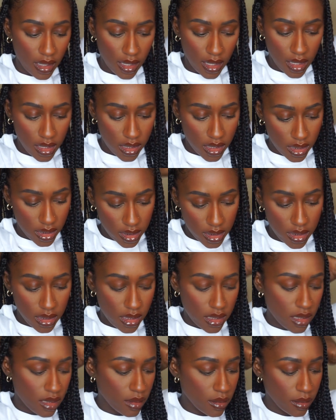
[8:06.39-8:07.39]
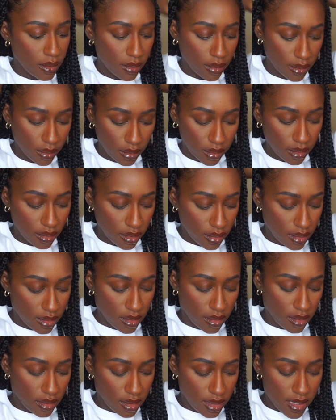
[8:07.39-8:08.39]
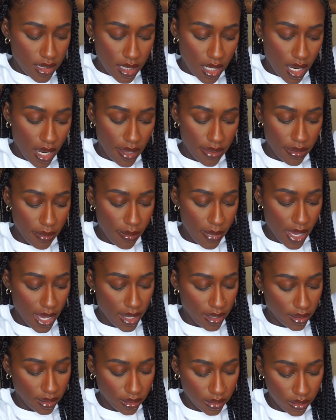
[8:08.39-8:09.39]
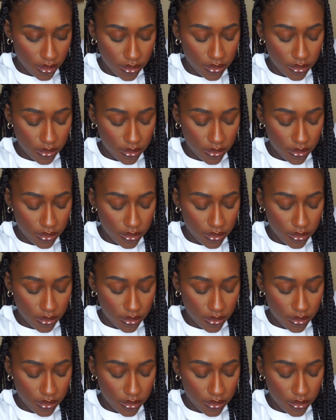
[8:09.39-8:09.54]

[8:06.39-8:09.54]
and just tie them back.